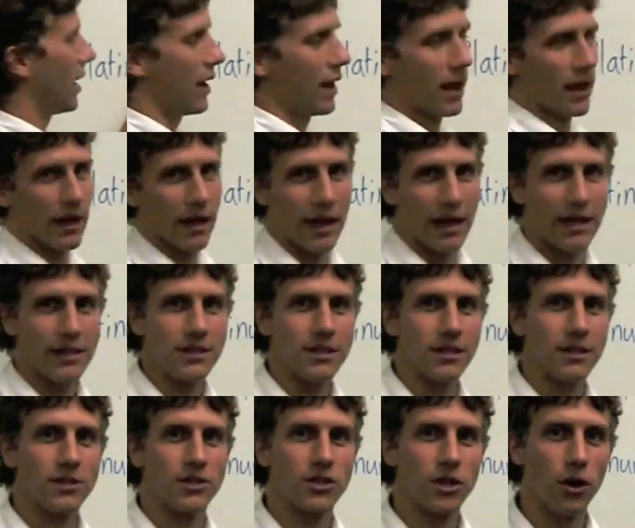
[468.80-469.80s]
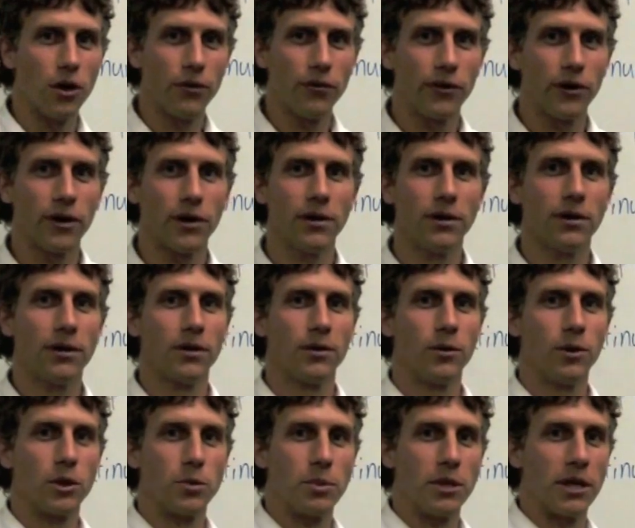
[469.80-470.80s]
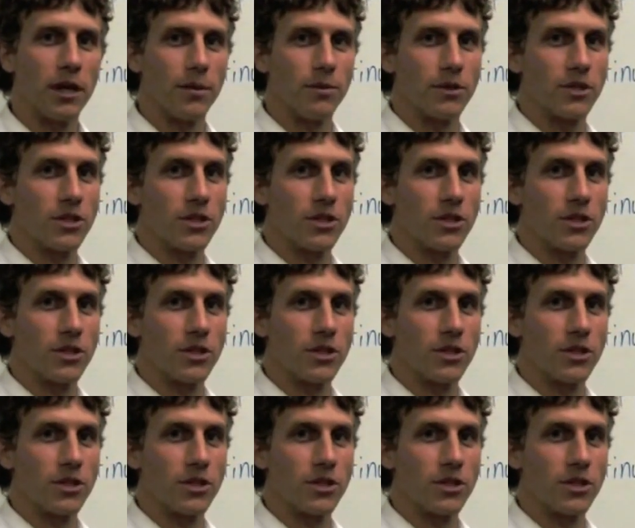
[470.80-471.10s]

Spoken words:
And S is sulfur, which becomes